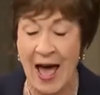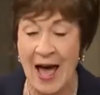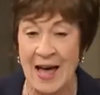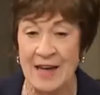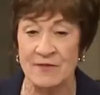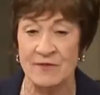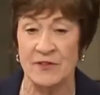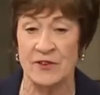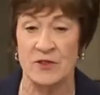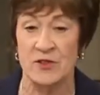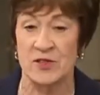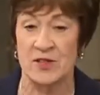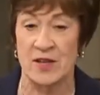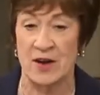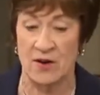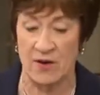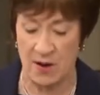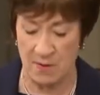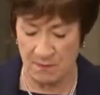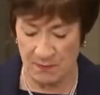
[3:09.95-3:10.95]

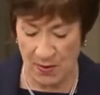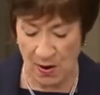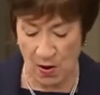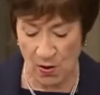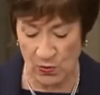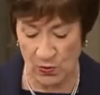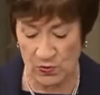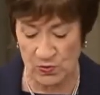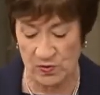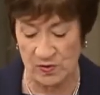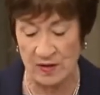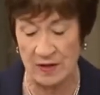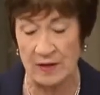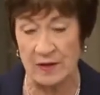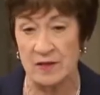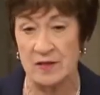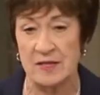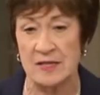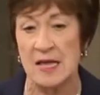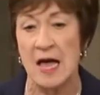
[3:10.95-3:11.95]
adversary
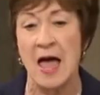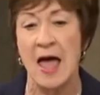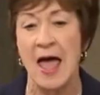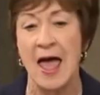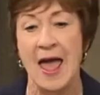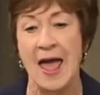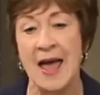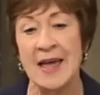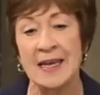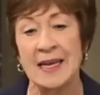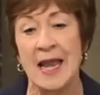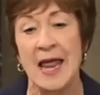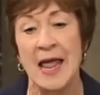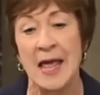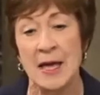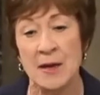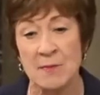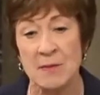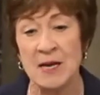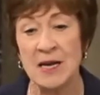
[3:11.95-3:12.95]
poses an
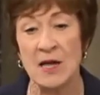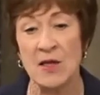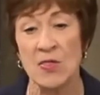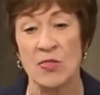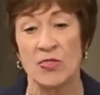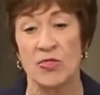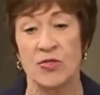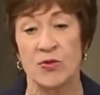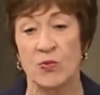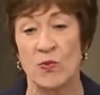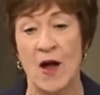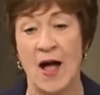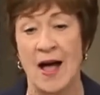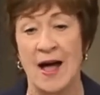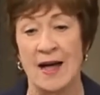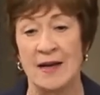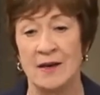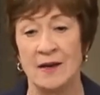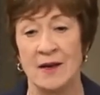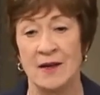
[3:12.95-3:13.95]
imminent
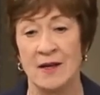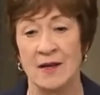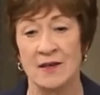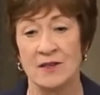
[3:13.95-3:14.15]
threat